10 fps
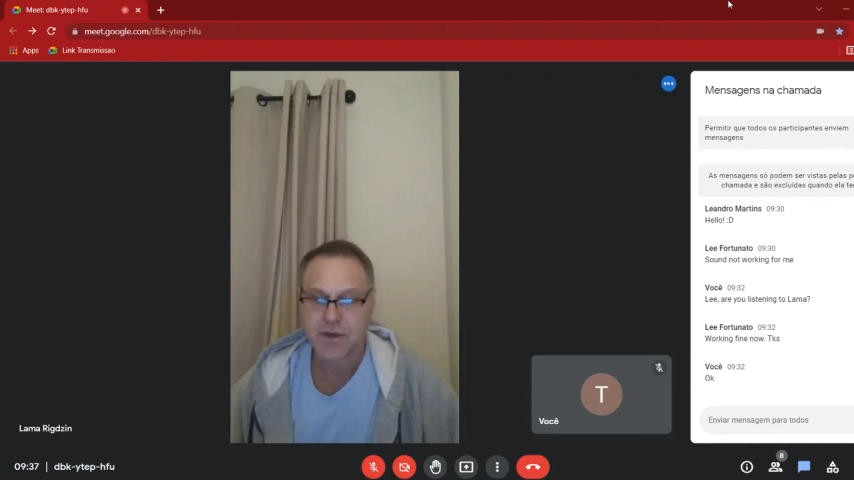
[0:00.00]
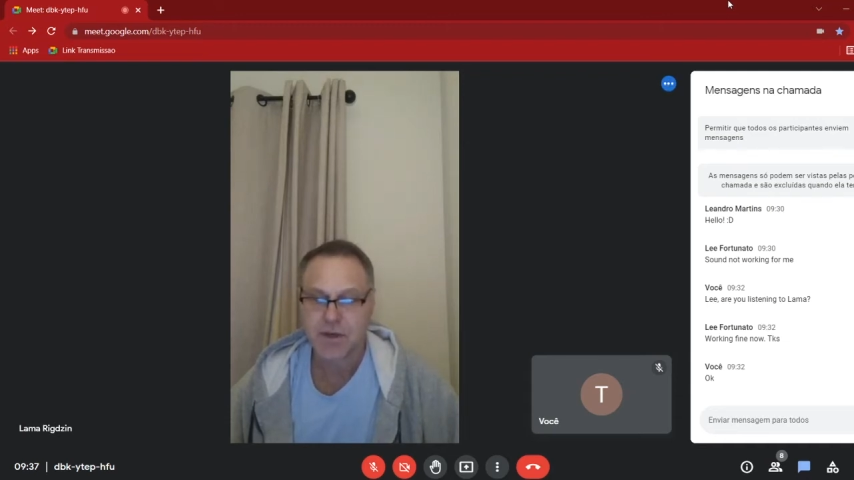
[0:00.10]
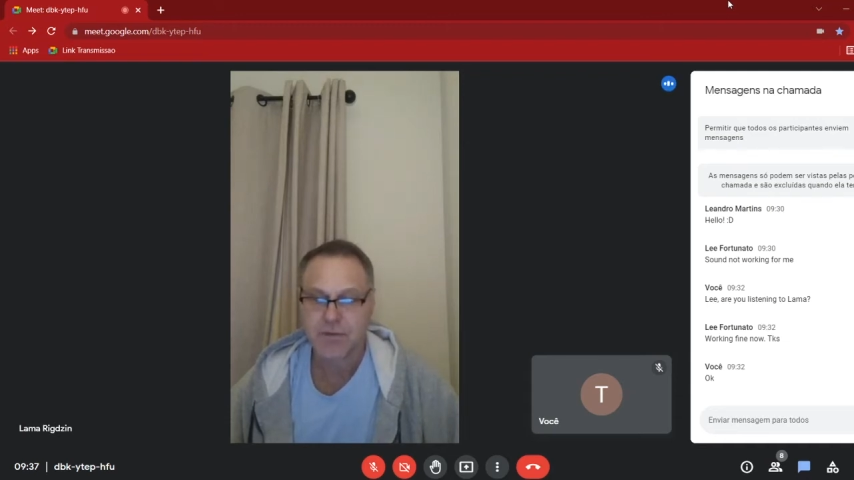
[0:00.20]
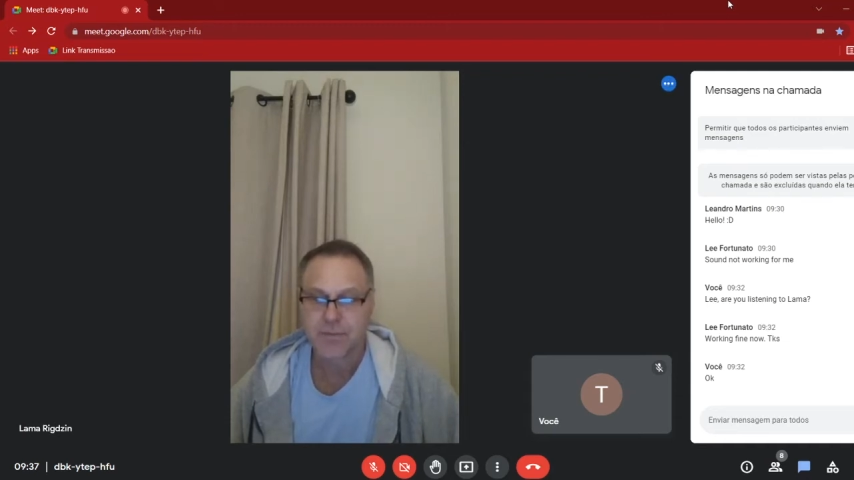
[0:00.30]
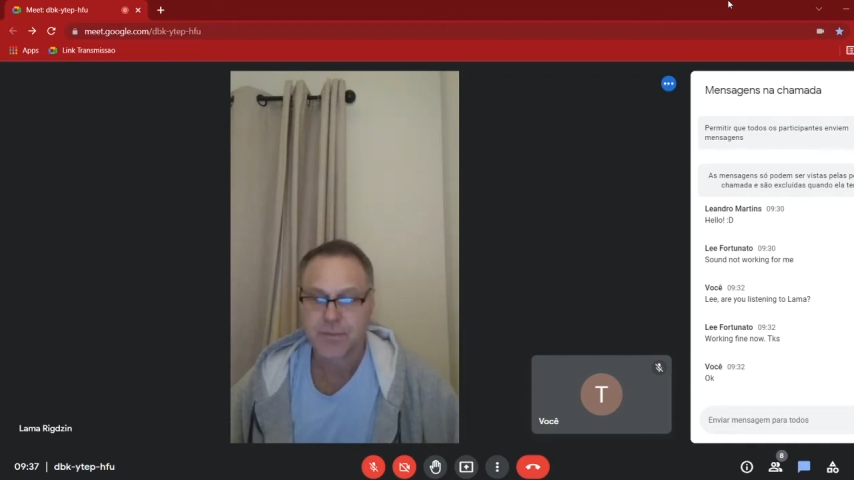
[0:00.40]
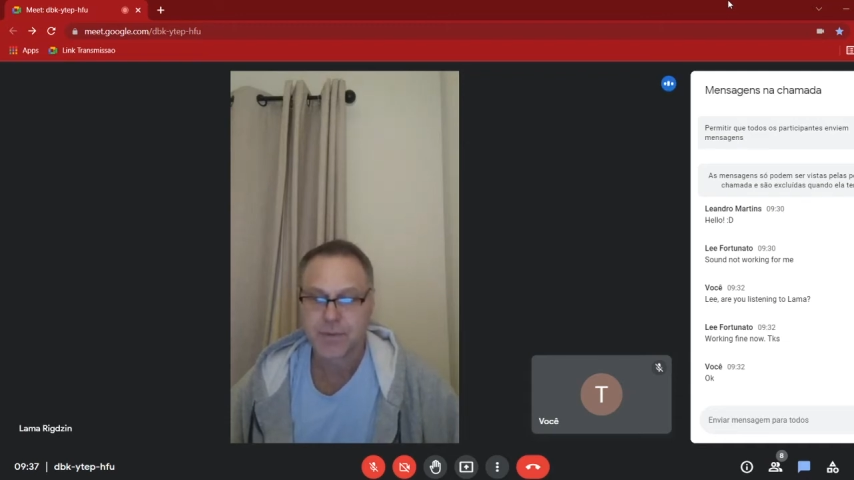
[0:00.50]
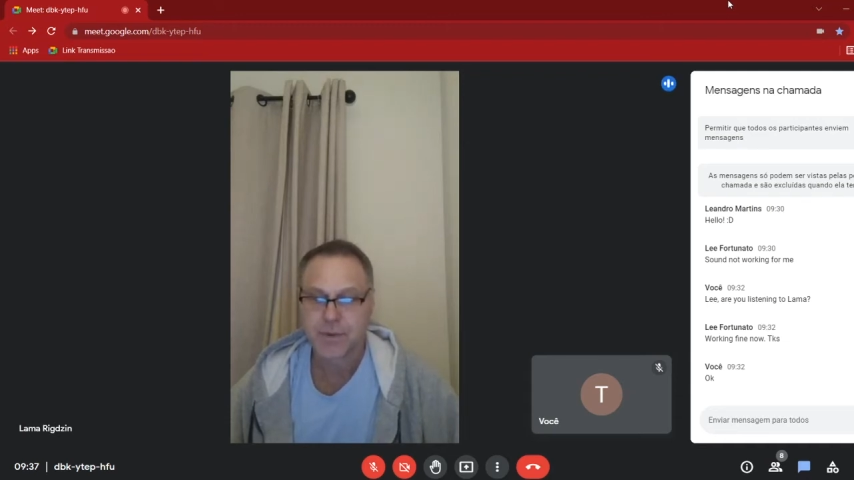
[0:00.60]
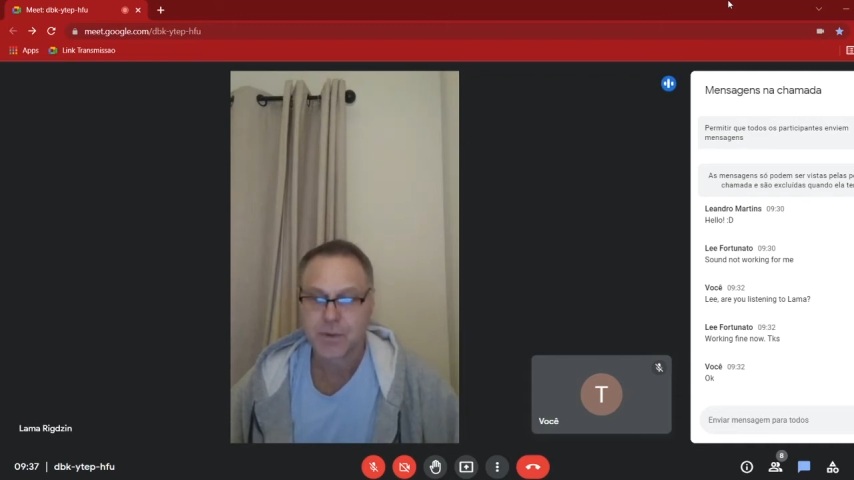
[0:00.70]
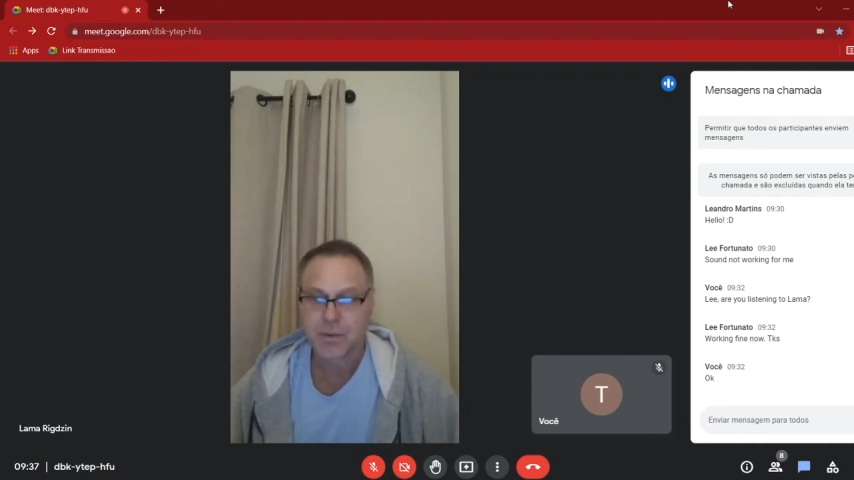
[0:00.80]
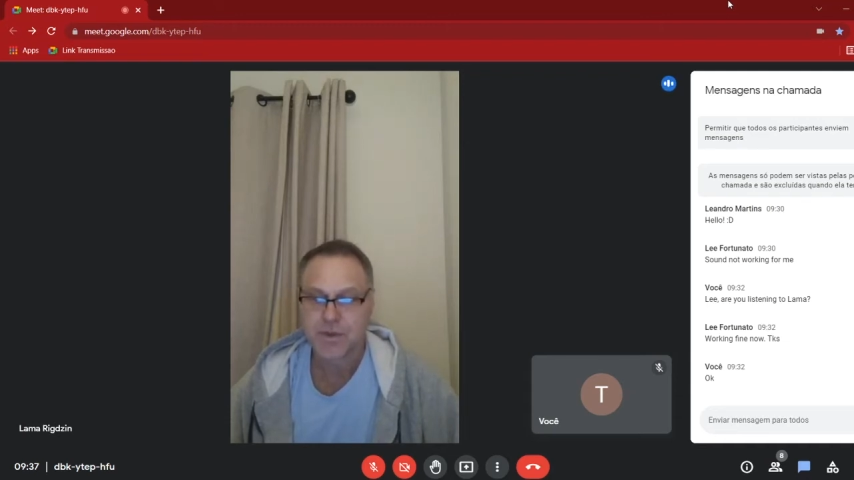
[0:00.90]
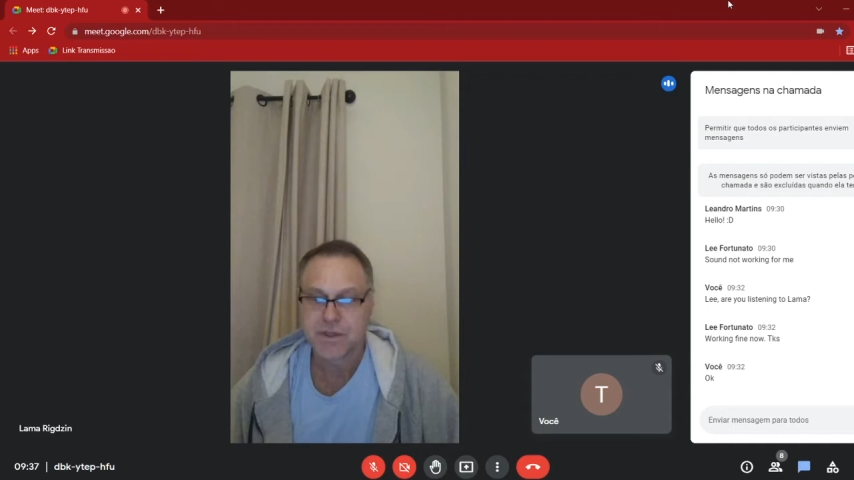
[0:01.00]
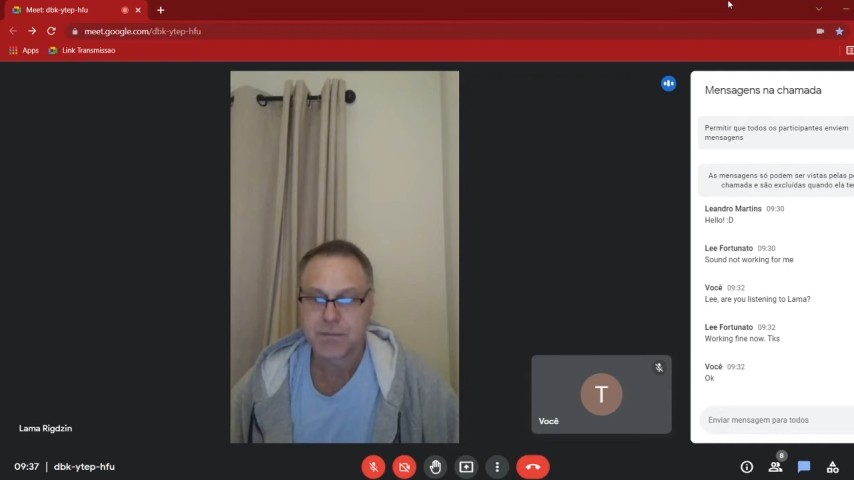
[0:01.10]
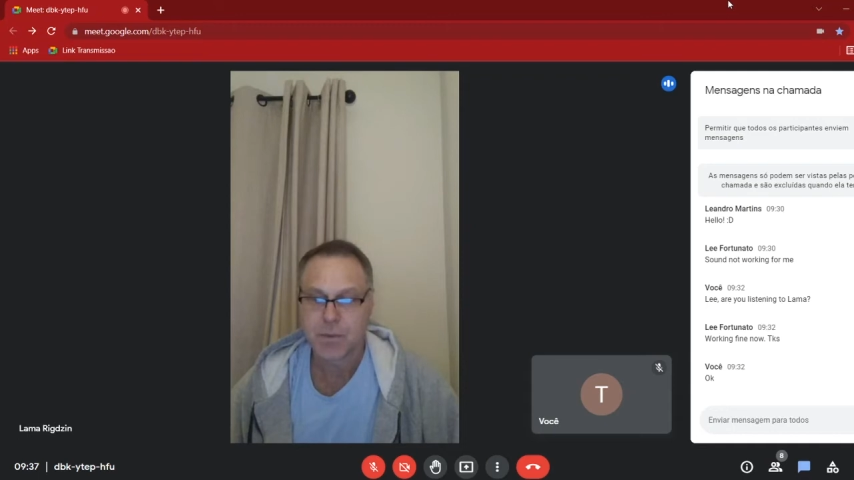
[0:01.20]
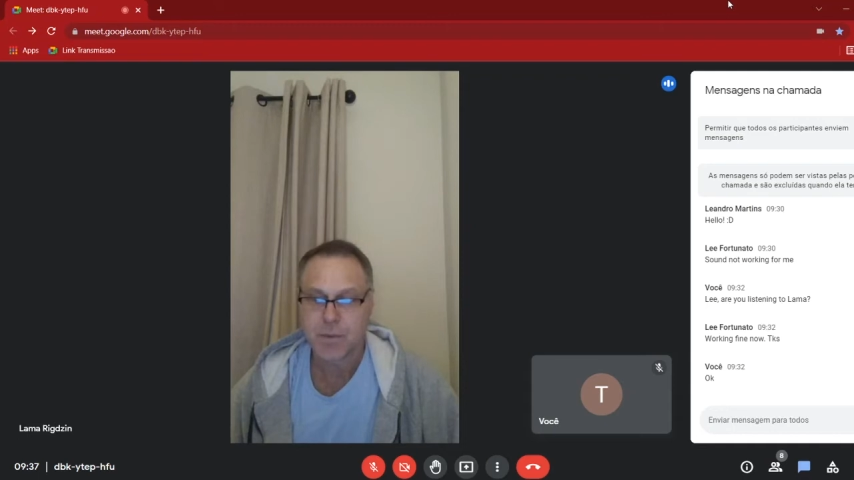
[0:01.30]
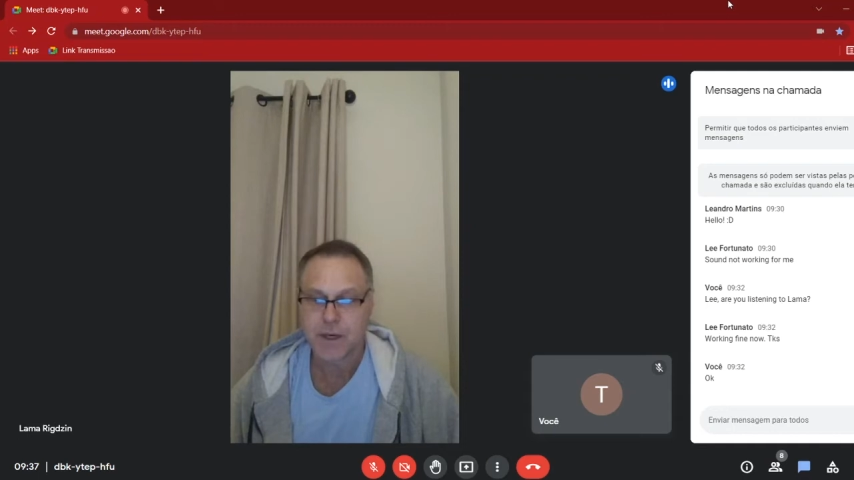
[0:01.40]
of pure wisdom
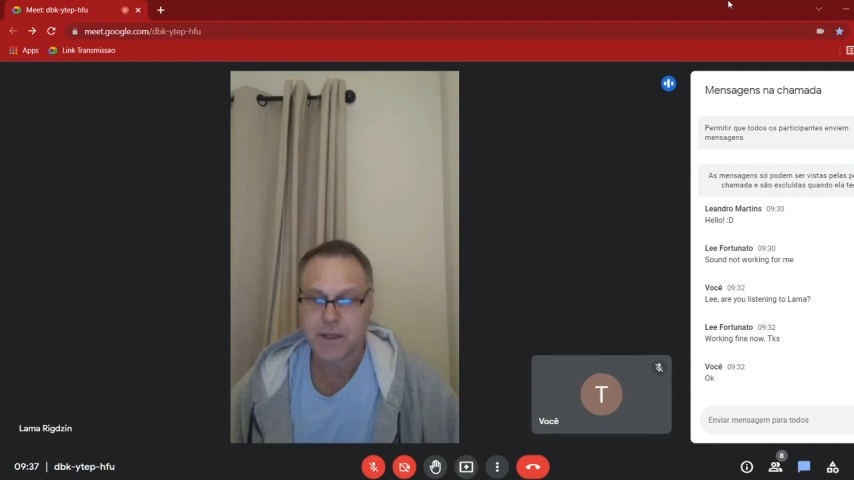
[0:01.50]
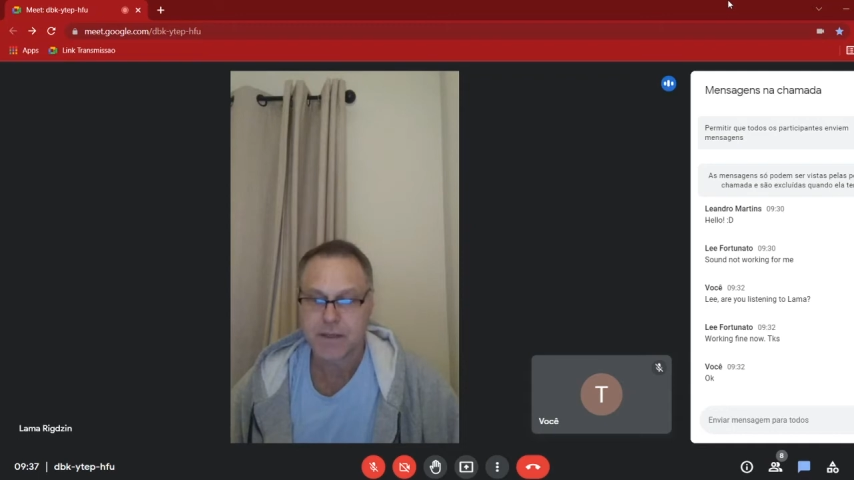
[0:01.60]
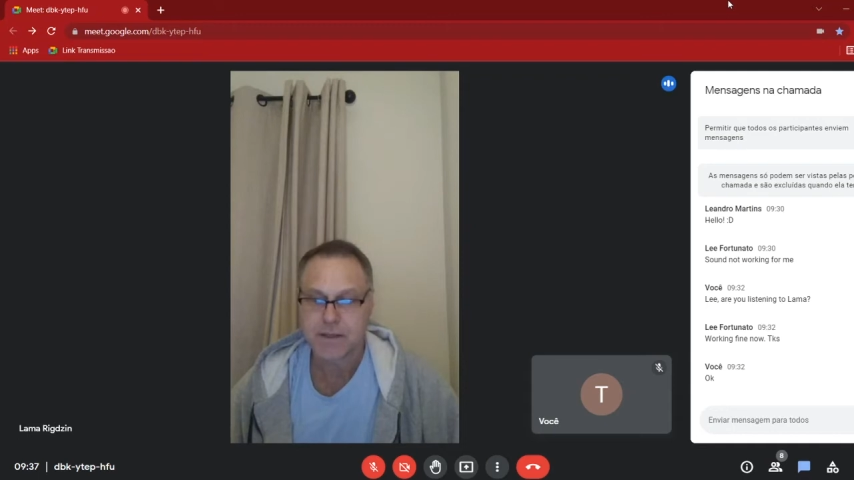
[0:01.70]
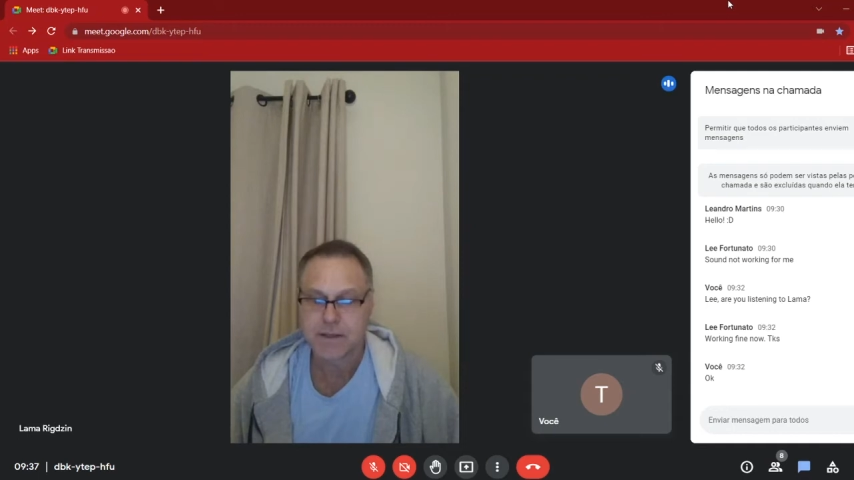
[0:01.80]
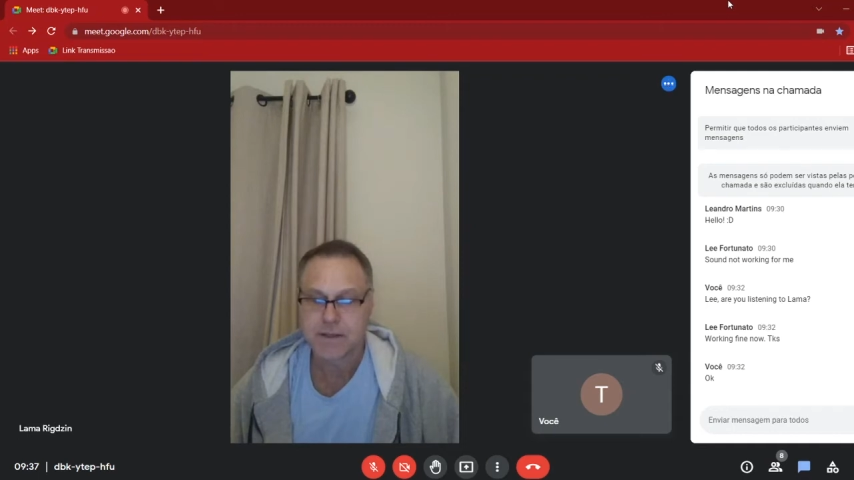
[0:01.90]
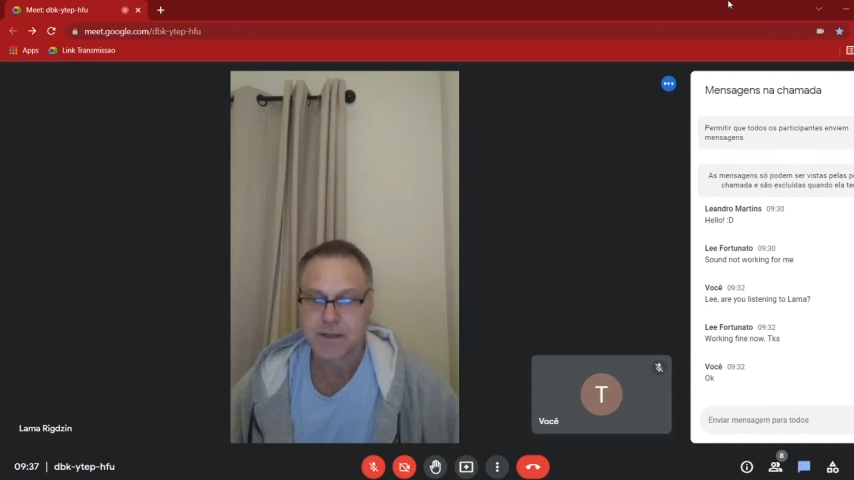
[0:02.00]
awareness